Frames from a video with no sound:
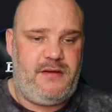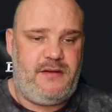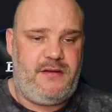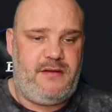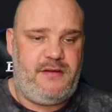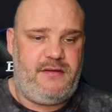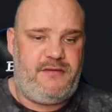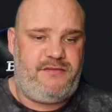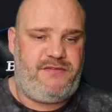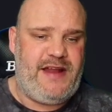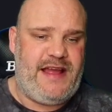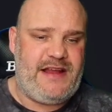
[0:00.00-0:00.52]

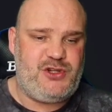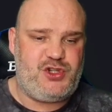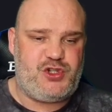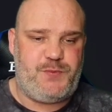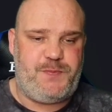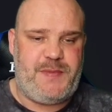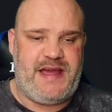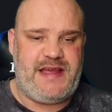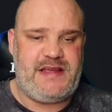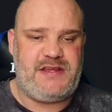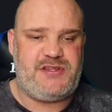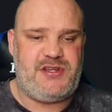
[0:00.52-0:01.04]
Flanged
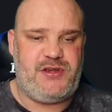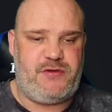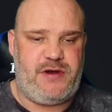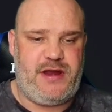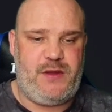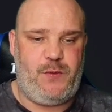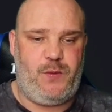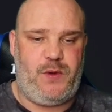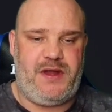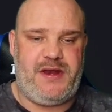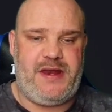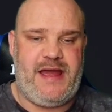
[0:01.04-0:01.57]
Mace, her
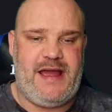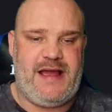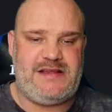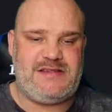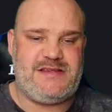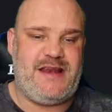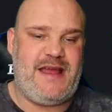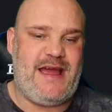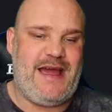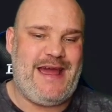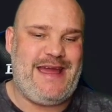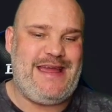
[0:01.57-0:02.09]
A1, has
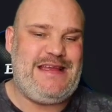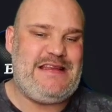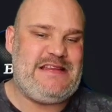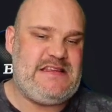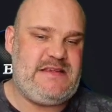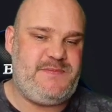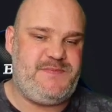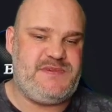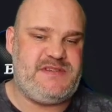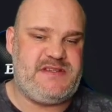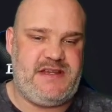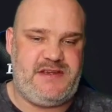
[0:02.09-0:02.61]
an
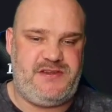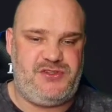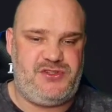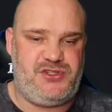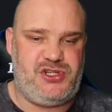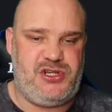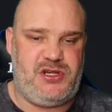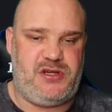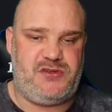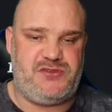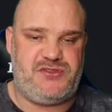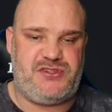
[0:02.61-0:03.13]
80%
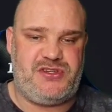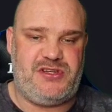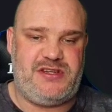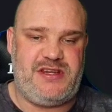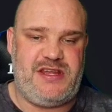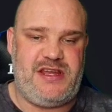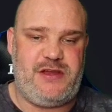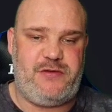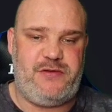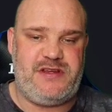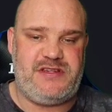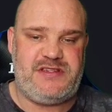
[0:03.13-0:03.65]
chance to
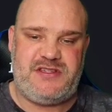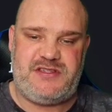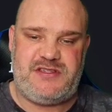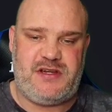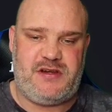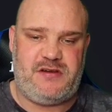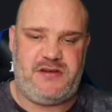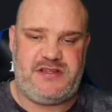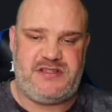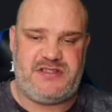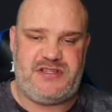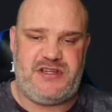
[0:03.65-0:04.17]
decrease the
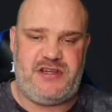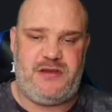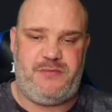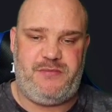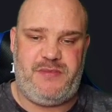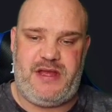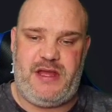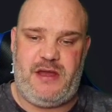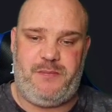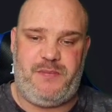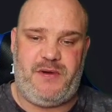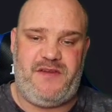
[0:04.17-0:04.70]
target's turn
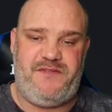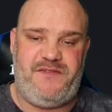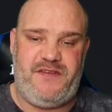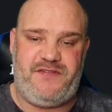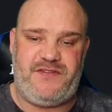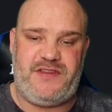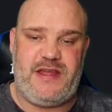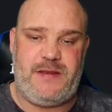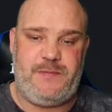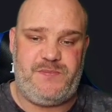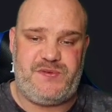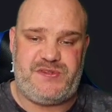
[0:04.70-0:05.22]
meter by
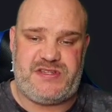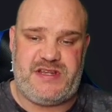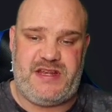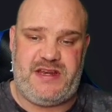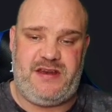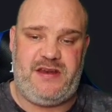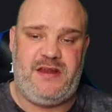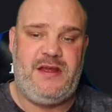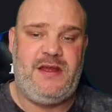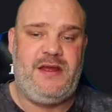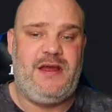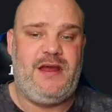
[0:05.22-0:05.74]
15%,
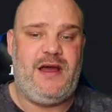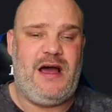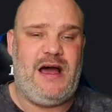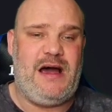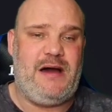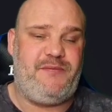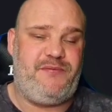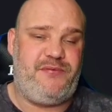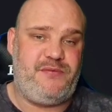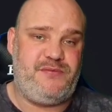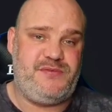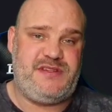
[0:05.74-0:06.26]

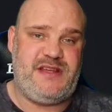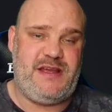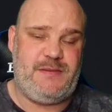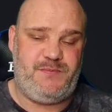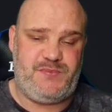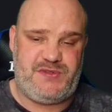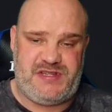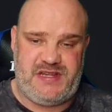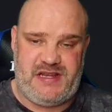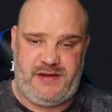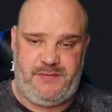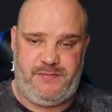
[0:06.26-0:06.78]
up from
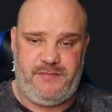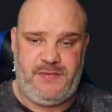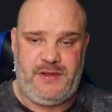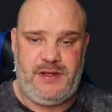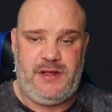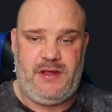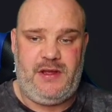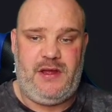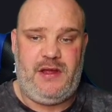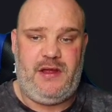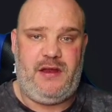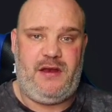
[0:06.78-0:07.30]
10%.
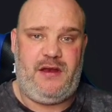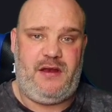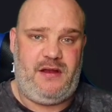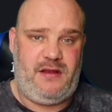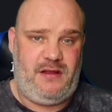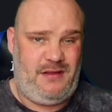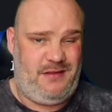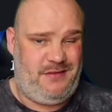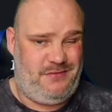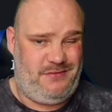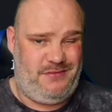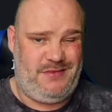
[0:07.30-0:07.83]

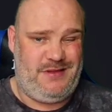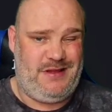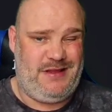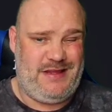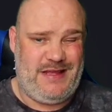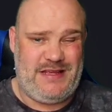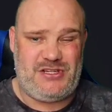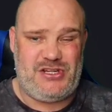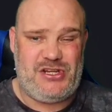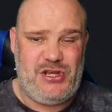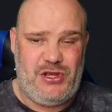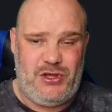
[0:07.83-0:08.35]

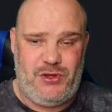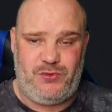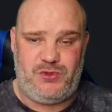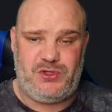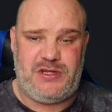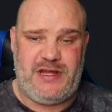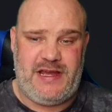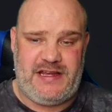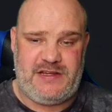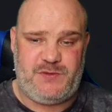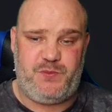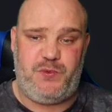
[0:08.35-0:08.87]
That's huge.
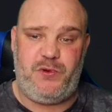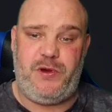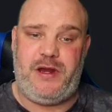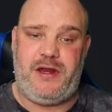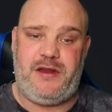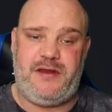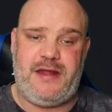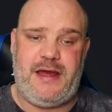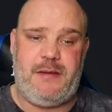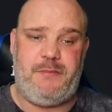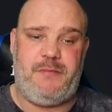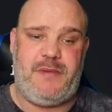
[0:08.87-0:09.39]
That is brilliant.
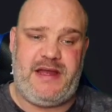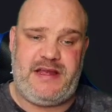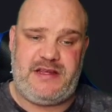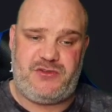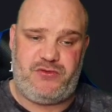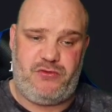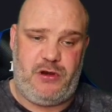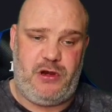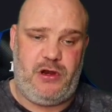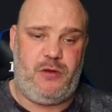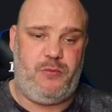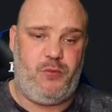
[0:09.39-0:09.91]
That makes her
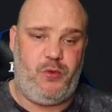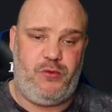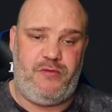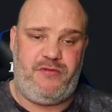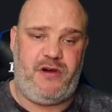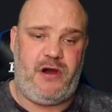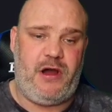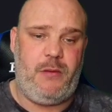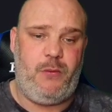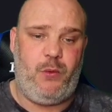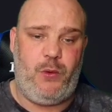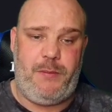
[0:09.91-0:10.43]
a lot more
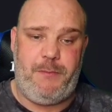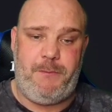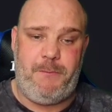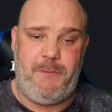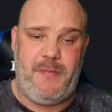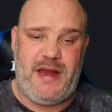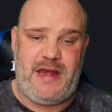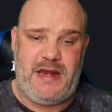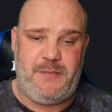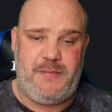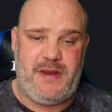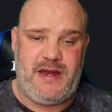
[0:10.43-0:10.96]
viable in
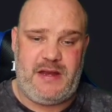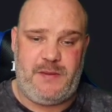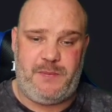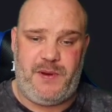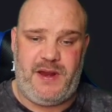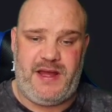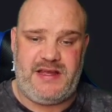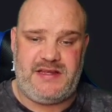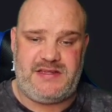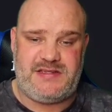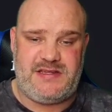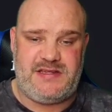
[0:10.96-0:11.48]
many
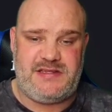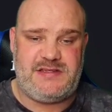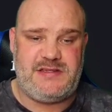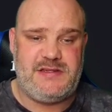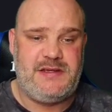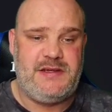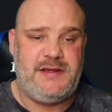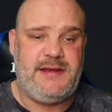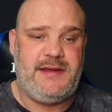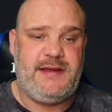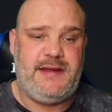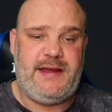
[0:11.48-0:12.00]
places.
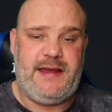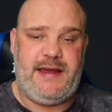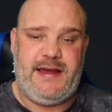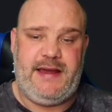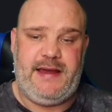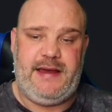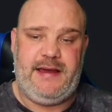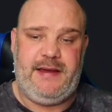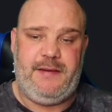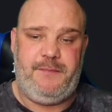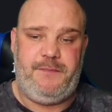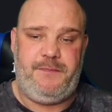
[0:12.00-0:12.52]

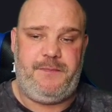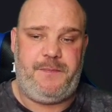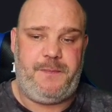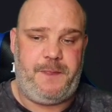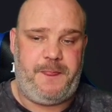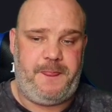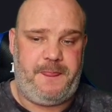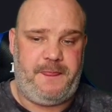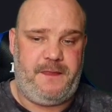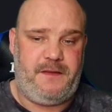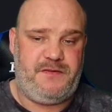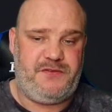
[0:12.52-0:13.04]

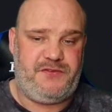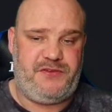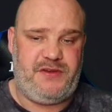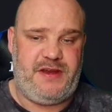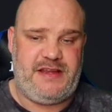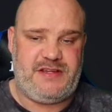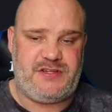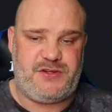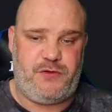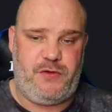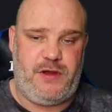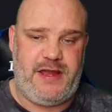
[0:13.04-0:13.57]
So
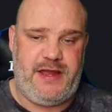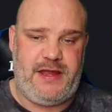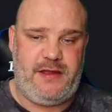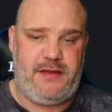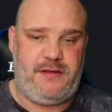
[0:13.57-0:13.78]
that's great.